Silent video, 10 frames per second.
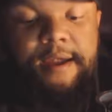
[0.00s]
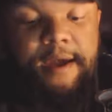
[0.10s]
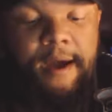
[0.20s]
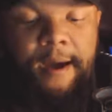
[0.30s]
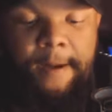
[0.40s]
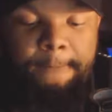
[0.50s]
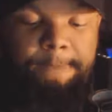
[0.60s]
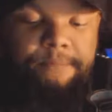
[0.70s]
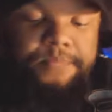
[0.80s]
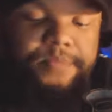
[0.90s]

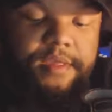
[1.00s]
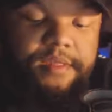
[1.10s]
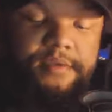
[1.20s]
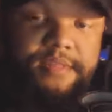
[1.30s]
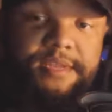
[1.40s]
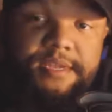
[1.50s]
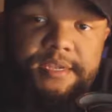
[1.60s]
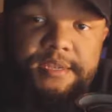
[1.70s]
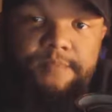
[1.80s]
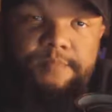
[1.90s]
So this is
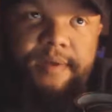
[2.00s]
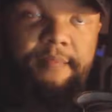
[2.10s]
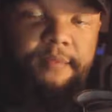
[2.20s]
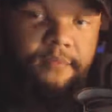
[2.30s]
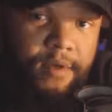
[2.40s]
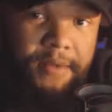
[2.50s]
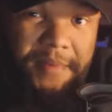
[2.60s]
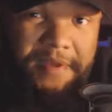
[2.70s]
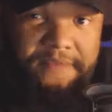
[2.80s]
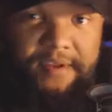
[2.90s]
just probably one of
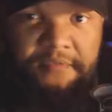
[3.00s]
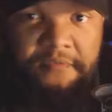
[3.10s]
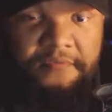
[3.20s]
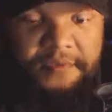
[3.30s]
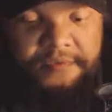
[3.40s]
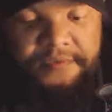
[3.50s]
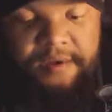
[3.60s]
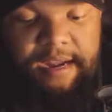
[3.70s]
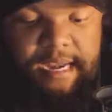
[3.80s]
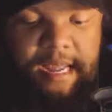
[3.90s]
my favorite feuds
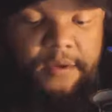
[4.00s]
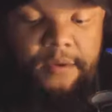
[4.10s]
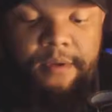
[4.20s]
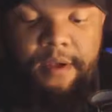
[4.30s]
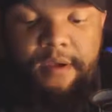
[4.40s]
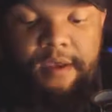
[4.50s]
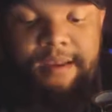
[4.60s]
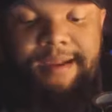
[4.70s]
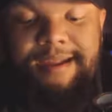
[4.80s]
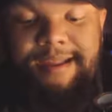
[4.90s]
right now going
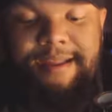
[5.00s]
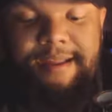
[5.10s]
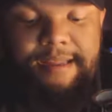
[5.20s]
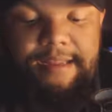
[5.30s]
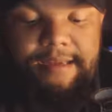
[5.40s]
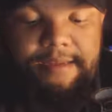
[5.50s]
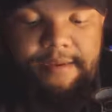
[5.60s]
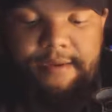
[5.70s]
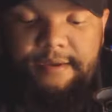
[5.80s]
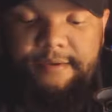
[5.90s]
on.
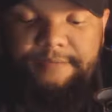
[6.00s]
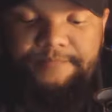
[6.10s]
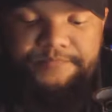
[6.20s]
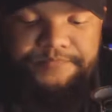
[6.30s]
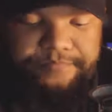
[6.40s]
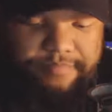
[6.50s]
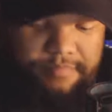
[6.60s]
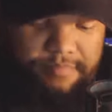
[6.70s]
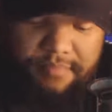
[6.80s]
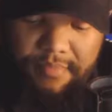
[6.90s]
And
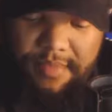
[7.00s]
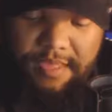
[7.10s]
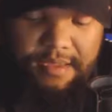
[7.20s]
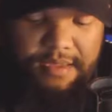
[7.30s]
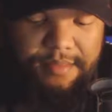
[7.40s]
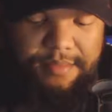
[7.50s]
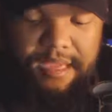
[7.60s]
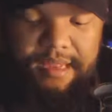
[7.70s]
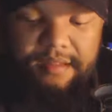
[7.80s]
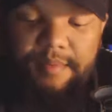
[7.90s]

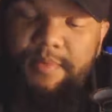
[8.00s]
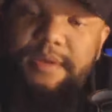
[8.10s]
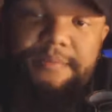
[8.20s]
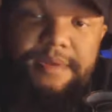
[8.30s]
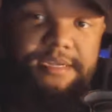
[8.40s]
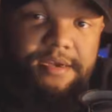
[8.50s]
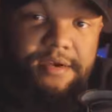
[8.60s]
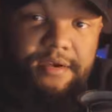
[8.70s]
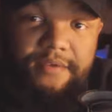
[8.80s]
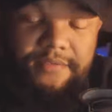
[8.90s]
yeah, that was pretty much
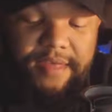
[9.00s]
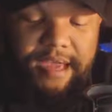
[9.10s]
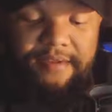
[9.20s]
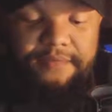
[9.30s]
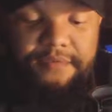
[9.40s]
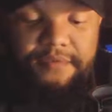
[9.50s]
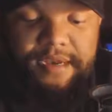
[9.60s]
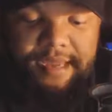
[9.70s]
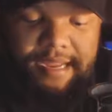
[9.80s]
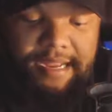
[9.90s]
all of that for
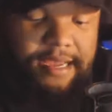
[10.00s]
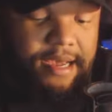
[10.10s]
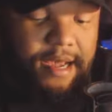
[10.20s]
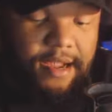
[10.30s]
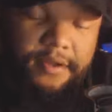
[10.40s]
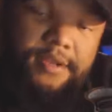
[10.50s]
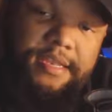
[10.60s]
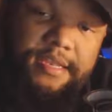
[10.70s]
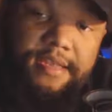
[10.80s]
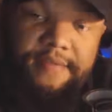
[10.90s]
the night.
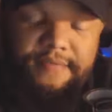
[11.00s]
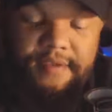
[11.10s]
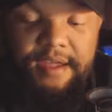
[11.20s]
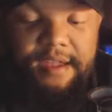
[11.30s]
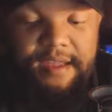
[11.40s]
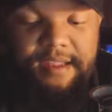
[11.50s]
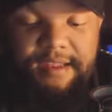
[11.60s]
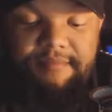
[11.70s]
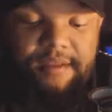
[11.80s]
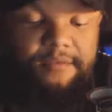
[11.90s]
Good stuff. It
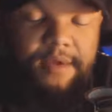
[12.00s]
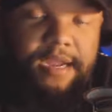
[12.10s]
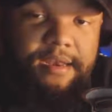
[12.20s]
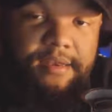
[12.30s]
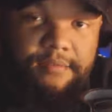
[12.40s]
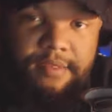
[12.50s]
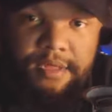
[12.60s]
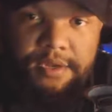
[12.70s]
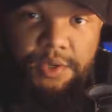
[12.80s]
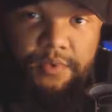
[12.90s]
seems like Randy's
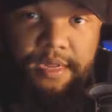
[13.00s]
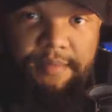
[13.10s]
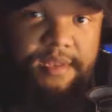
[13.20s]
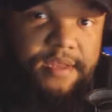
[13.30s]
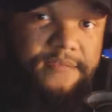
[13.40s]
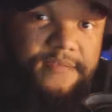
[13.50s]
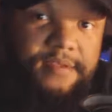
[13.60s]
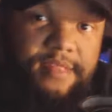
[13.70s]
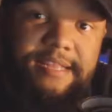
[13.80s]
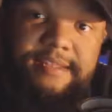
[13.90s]
really enjoying himself,
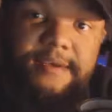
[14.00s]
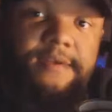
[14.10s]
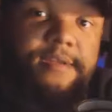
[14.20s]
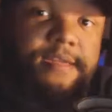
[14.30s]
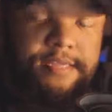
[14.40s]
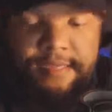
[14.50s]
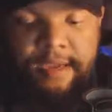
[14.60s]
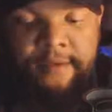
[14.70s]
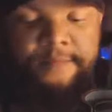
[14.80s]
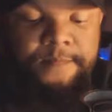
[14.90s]
so that's all good stuff.